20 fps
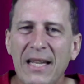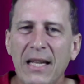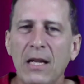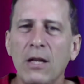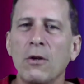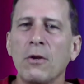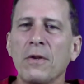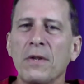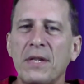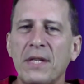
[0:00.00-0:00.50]

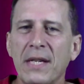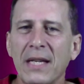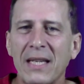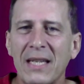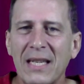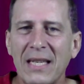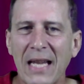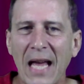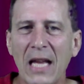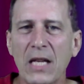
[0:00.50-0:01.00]
deal
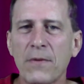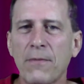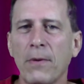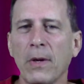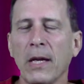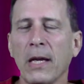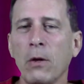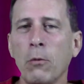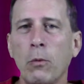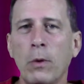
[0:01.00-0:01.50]

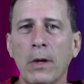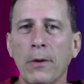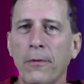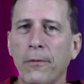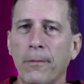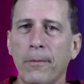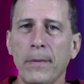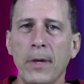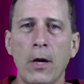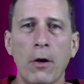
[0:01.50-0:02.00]
successfully
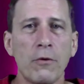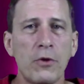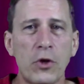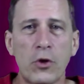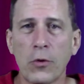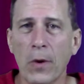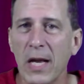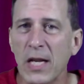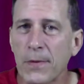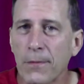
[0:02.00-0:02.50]
with,
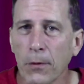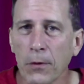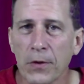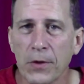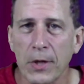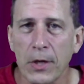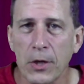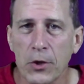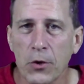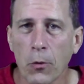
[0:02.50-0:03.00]
stressful
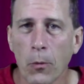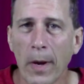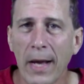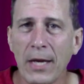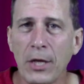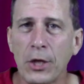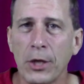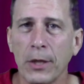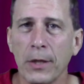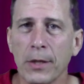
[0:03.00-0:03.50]

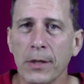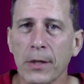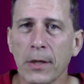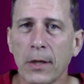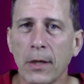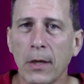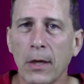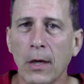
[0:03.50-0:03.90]
situations,